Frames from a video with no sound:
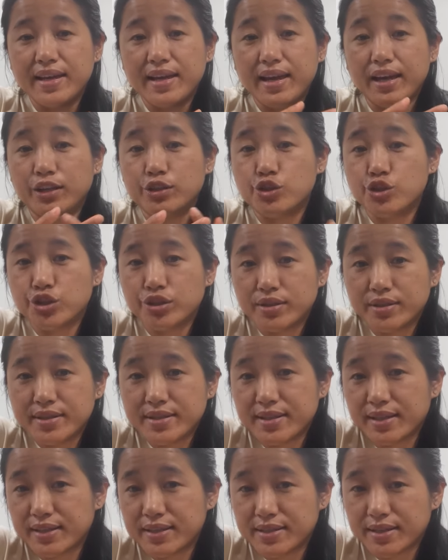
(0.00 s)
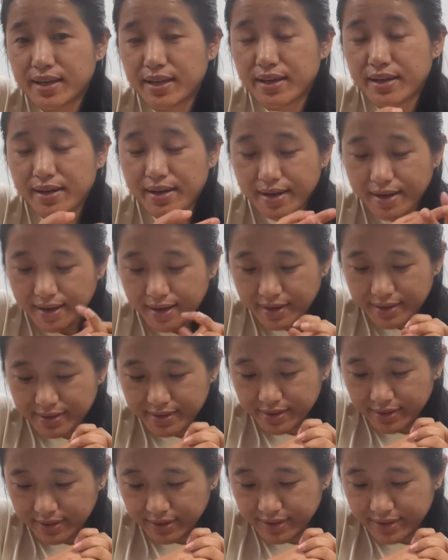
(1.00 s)
adjourned Senadaya
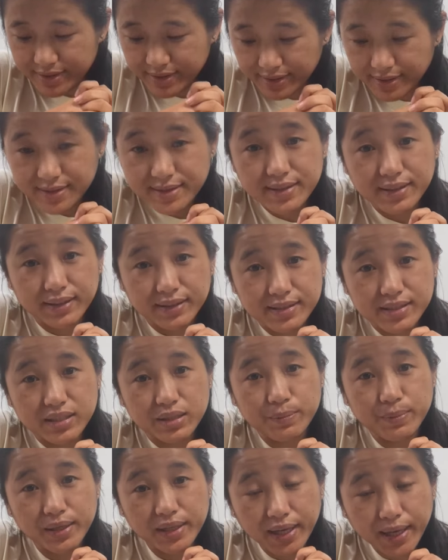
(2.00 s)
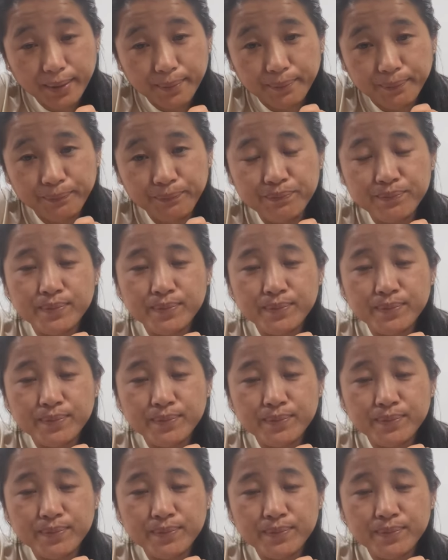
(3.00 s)
at 6:30 p.m.